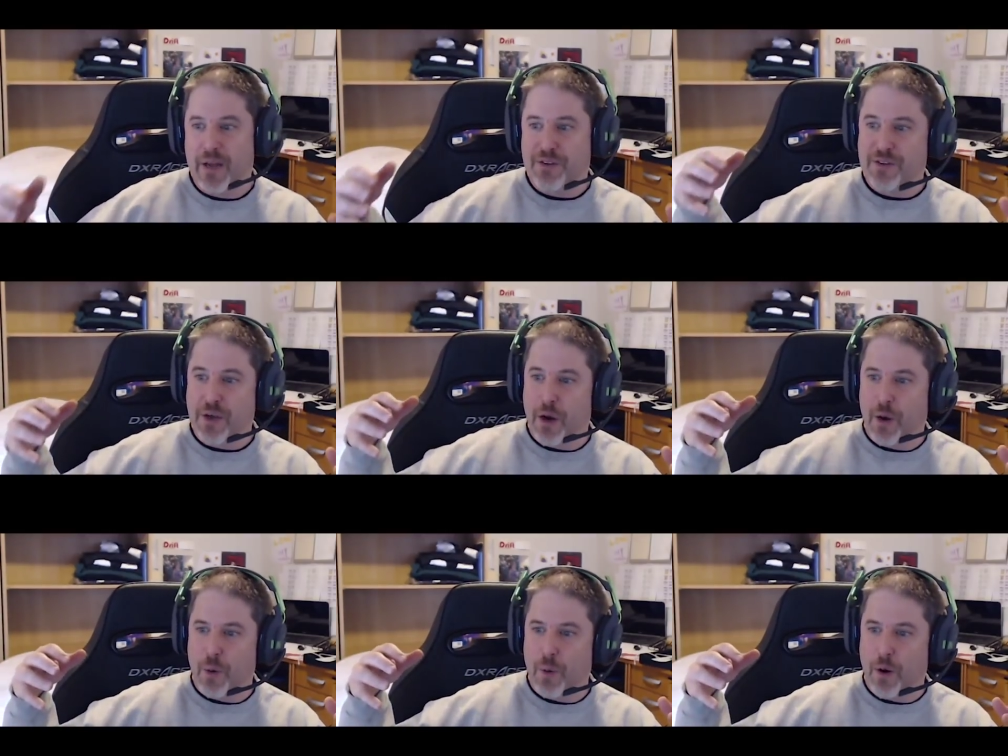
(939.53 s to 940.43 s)

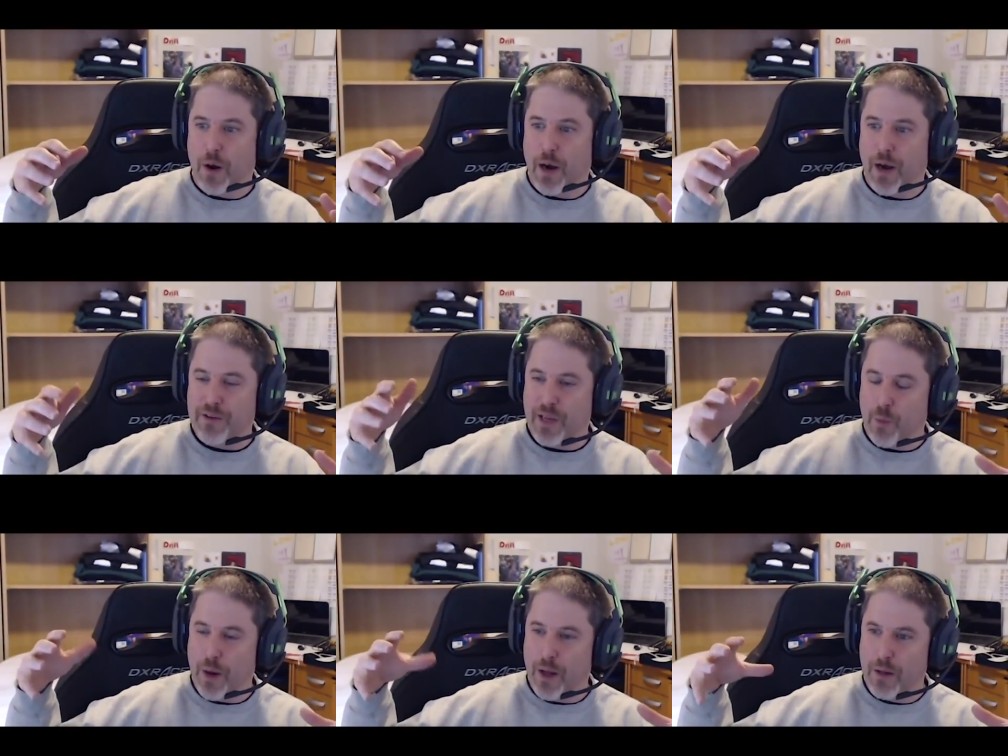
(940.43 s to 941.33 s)
So I was
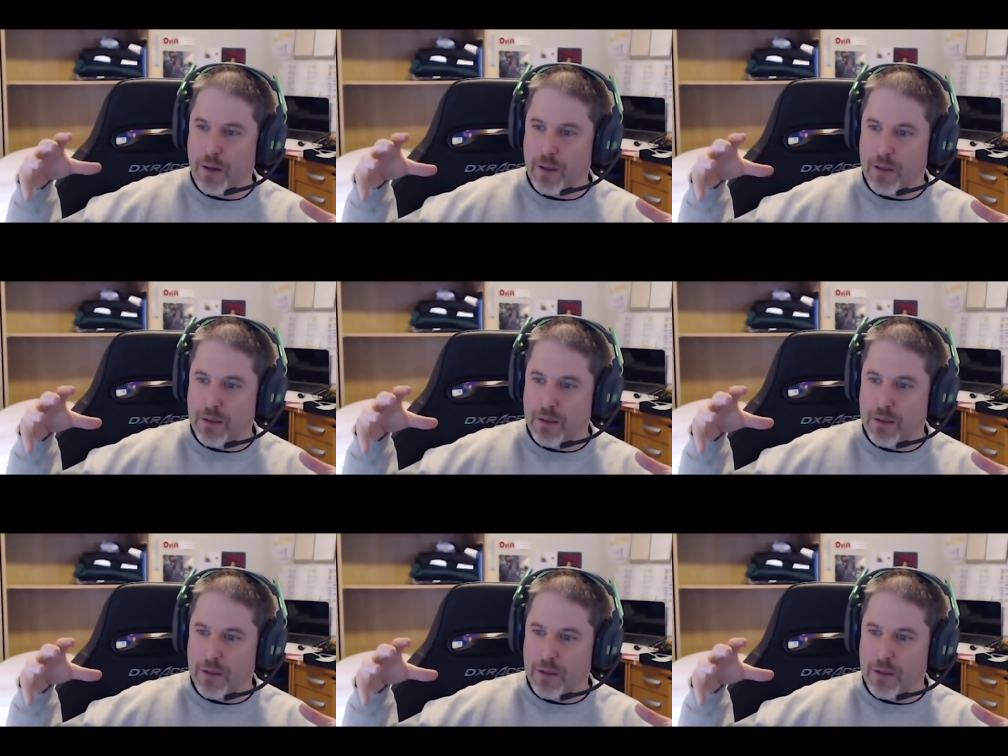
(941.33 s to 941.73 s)
like, well,